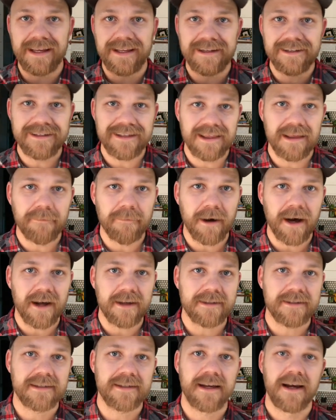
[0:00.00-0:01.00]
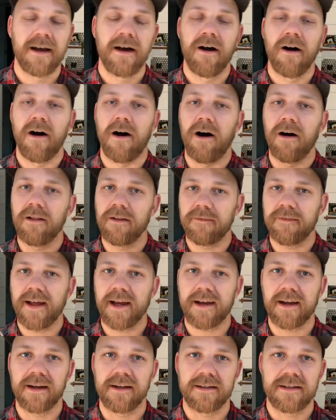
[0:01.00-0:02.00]
into the bus, all of
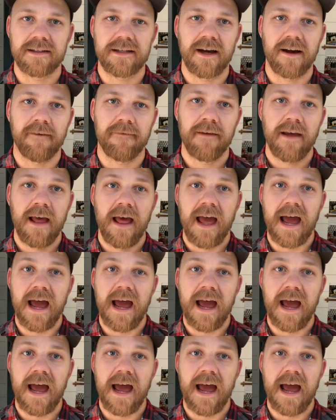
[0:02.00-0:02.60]
that kind of stuff.